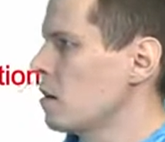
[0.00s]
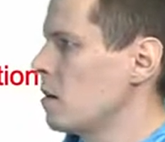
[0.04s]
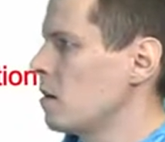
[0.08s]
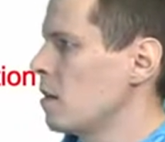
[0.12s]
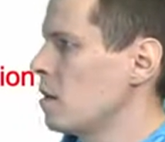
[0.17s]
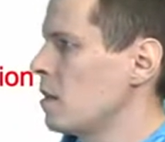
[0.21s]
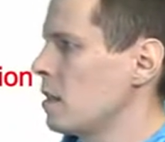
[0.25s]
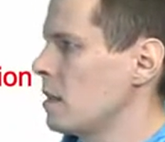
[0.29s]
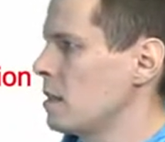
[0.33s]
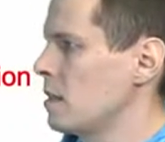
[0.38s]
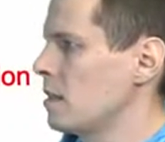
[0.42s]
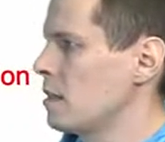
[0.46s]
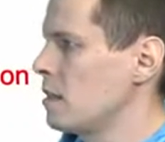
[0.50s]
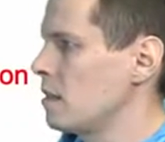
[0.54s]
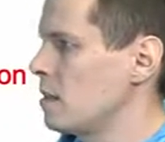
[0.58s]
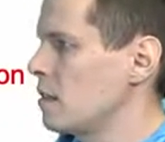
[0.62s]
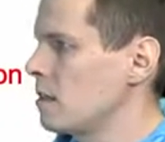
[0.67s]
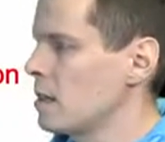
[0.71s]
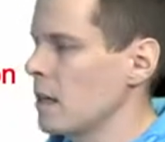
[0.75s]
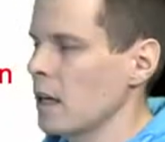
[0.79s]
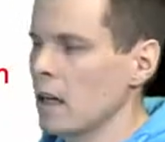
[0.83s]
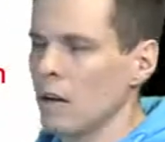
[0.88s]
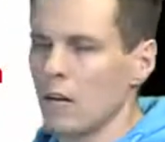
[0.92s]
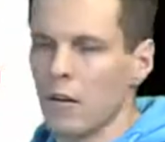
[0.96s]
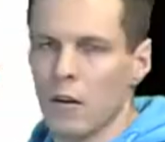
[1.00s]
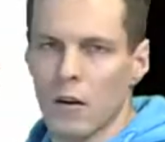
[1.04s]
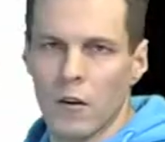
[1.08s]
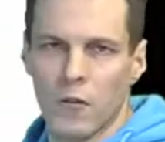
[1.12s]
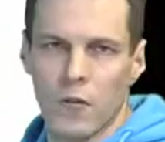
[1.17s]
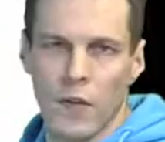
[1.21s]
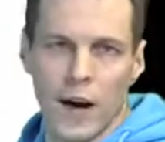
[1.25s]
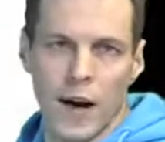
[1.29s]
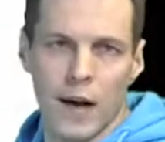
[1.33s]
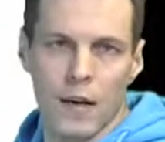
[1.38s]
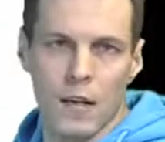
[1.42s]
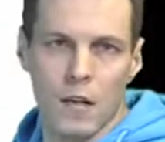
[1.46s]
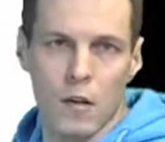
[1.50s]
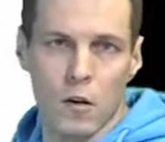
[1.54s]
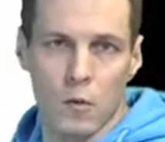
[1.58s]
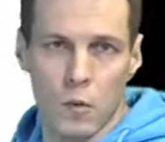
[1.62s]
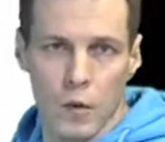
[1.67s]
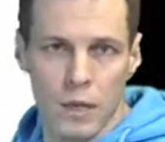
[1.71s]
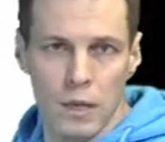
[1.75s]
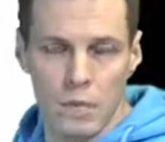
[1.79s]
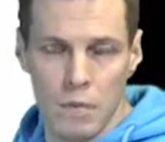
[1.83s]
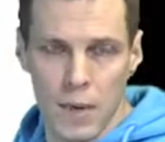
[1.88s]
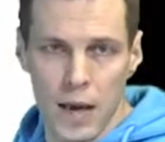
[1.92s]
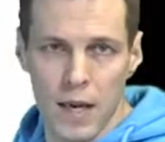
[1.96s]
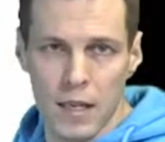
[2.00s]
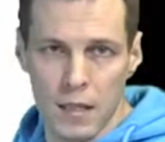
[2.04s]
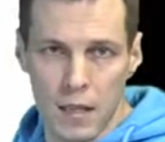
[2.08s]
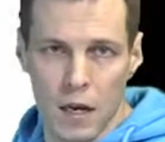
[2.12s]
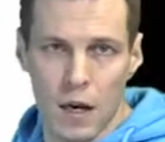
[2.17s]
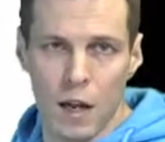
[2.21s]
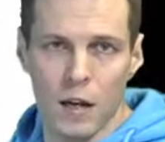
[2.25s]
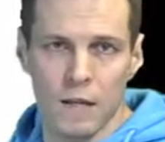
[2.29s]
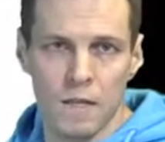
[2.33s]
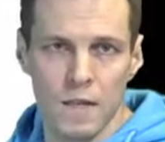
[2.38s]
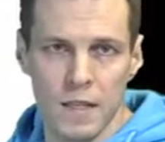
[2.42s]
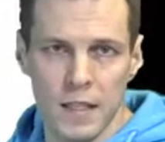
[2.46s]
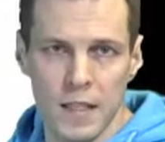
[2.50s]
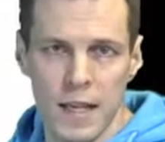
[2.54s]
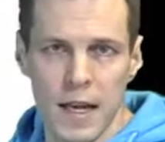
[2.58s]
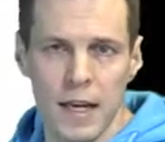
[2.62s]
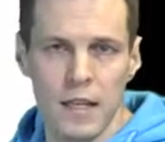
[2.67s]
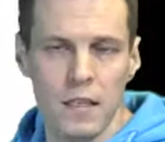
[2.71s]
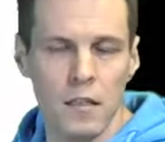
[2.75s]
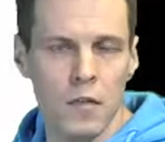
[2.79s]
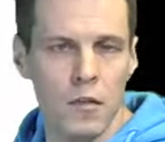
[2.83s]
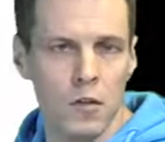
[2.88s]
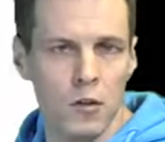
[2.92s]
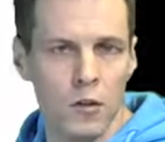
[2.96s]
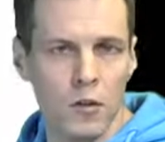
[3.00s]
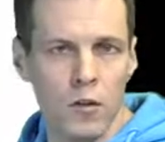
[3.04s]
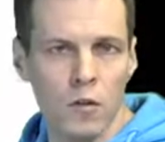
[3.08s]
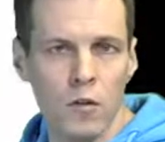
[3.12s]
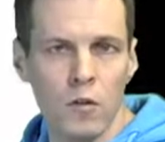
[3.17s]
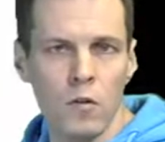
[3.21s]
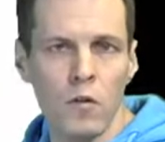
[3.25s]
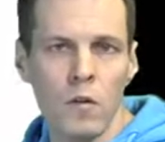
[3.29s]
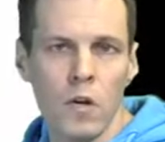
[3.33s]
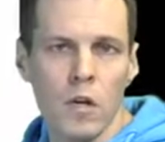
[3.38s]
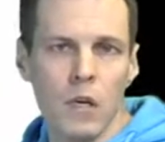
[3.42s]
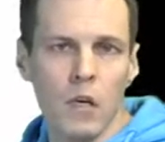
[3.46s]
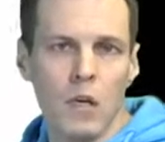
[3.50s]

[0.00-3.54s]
this secondary factor, which makes a lot of sense to do,